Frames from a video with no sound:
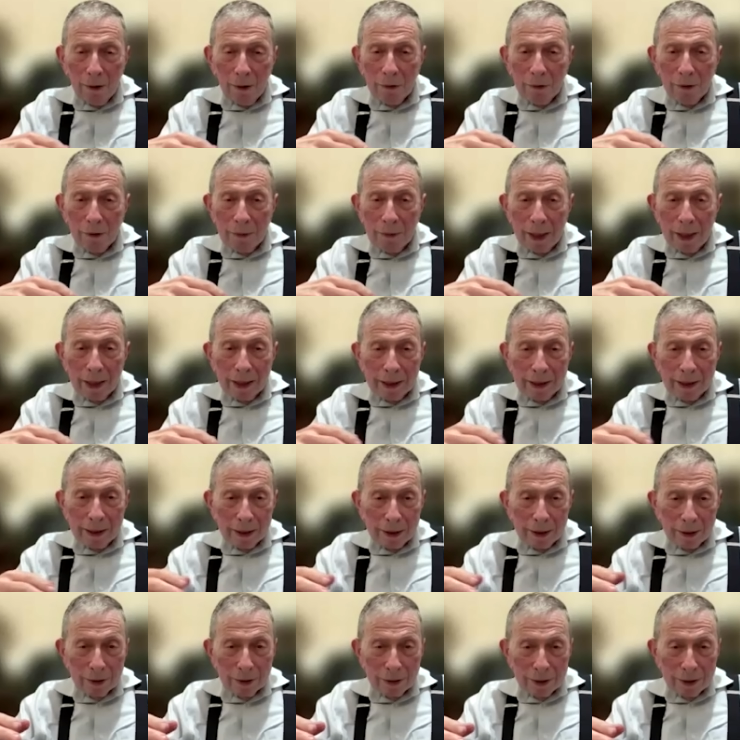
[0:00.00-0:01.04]
over many
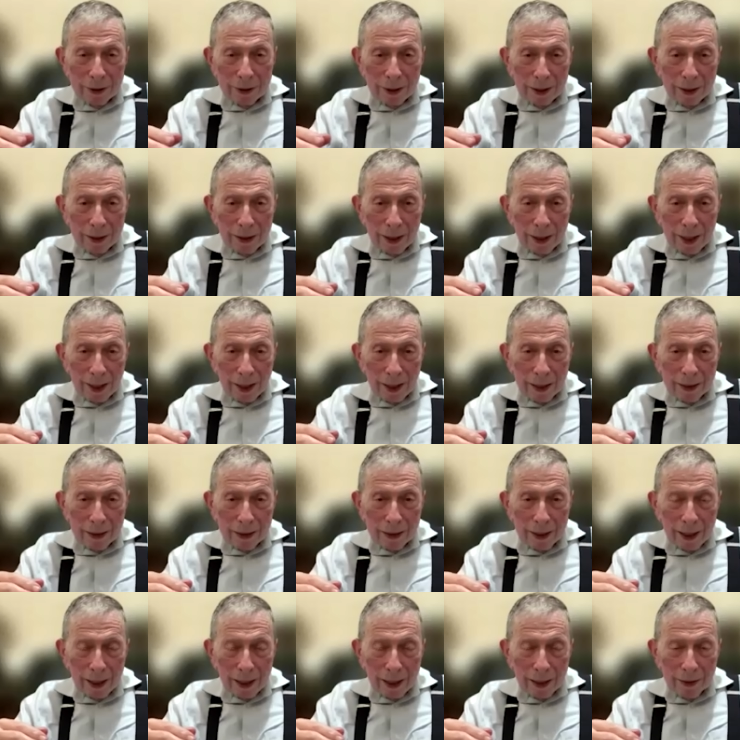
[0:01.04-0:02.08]
years
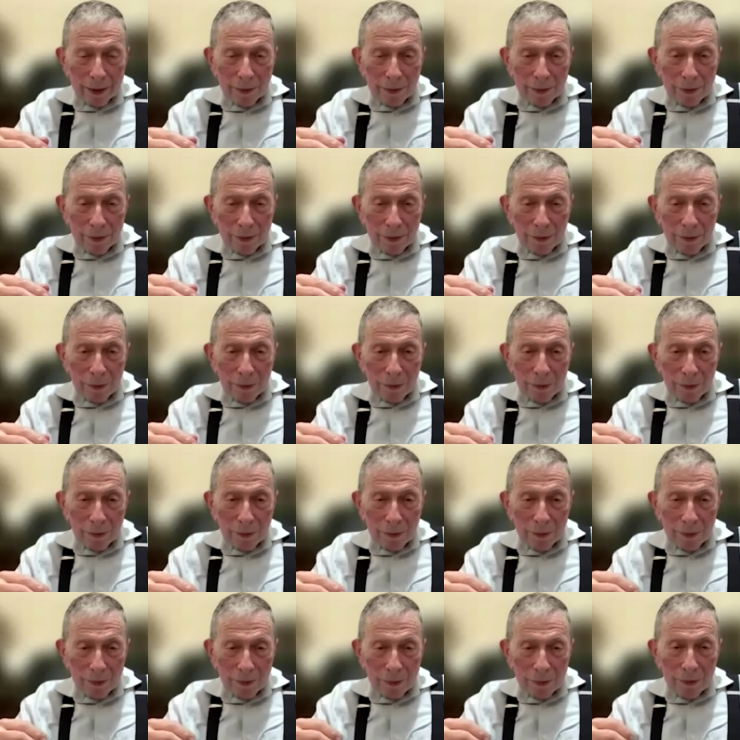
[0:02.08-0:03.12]
and
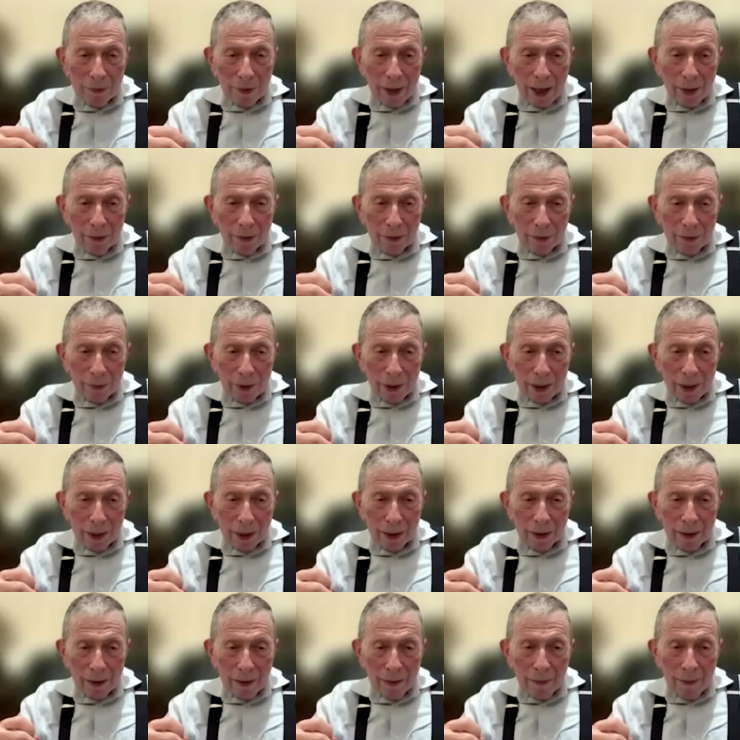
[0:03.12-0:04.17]
rather
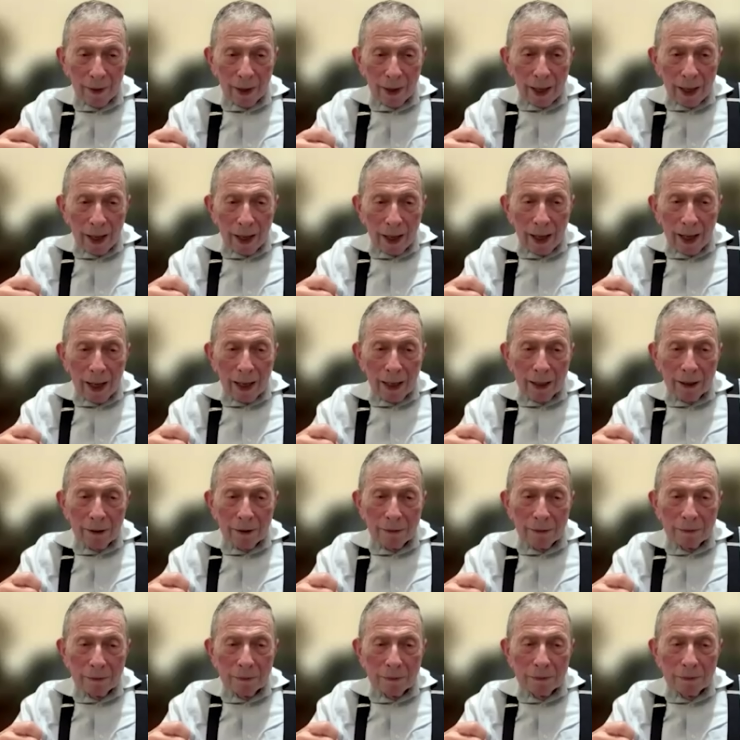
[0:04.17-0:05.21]
well.
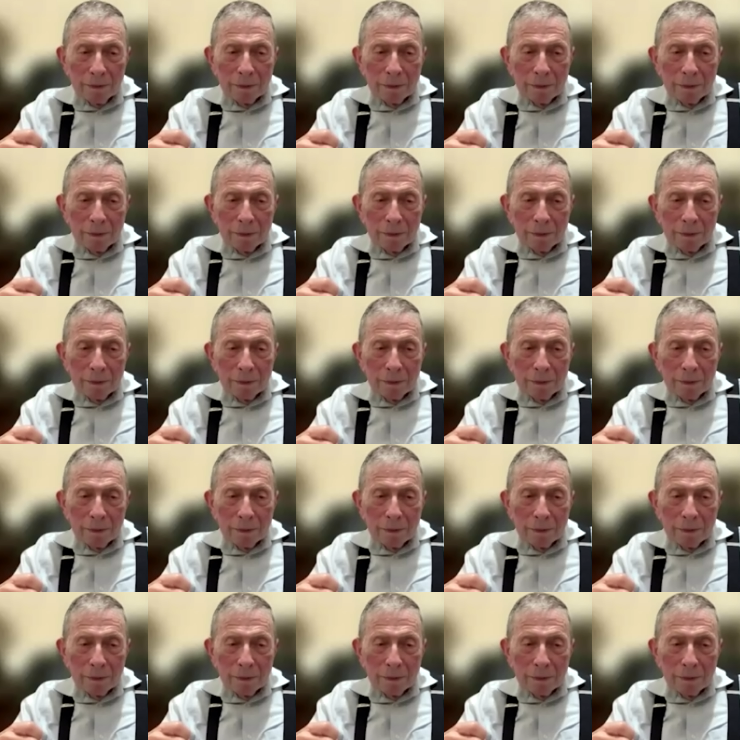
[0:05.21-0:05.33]
And